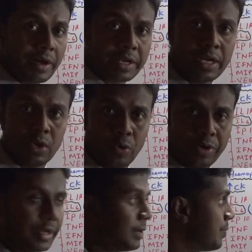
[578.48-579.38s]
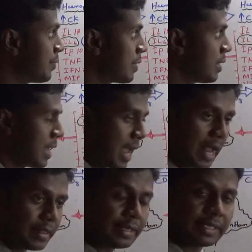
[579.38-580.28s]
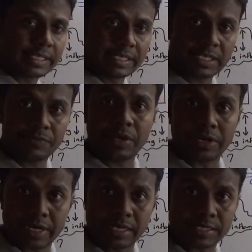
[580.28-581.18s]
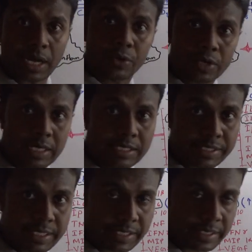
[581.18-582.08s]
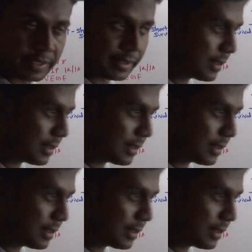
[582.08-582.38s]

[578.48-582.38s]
viral load and the disease severity and cytokine status.